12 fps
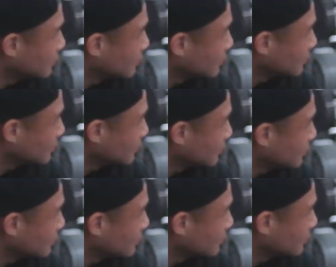
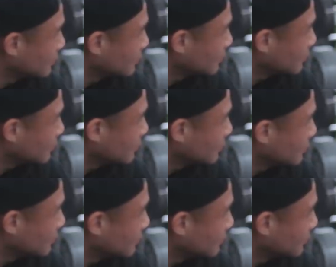
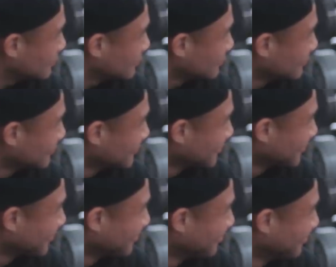
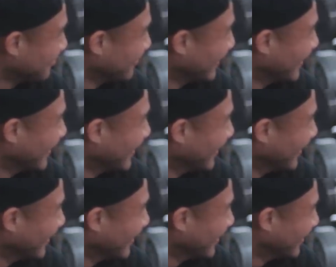
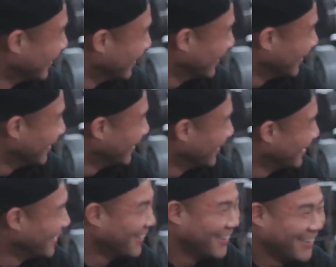
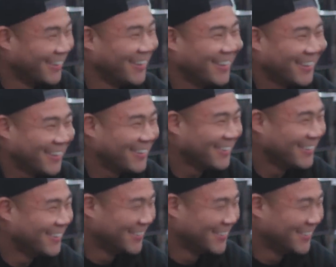This person isn't speaking.